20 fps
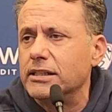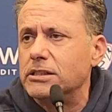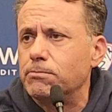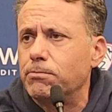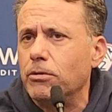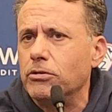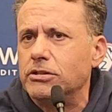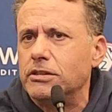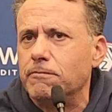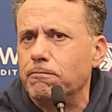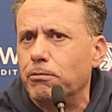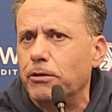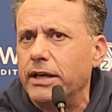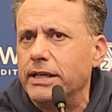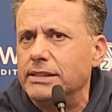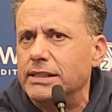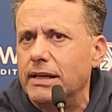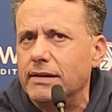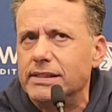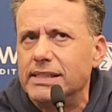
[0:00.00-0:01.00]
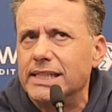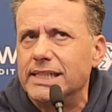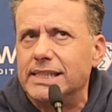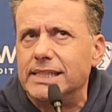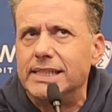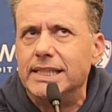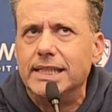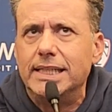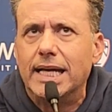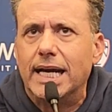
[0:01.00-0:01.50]
explosive plays out of
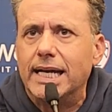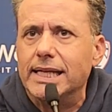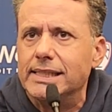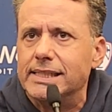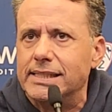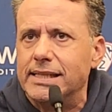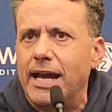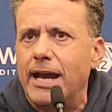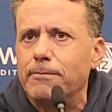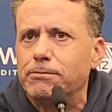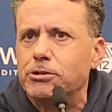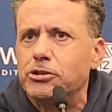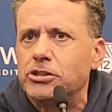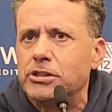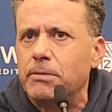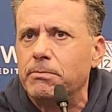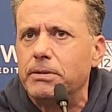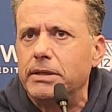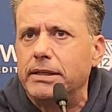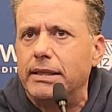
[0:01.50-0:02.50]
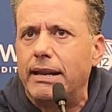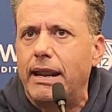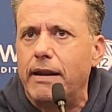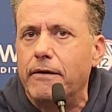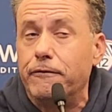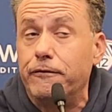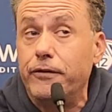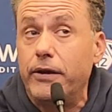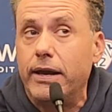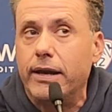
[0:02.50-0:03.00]
69 snaps or something to that
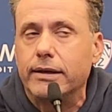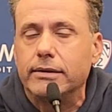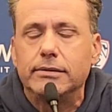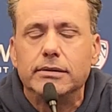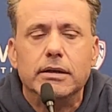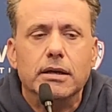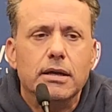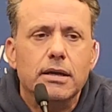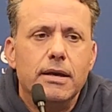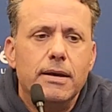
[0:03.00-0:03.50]
effect,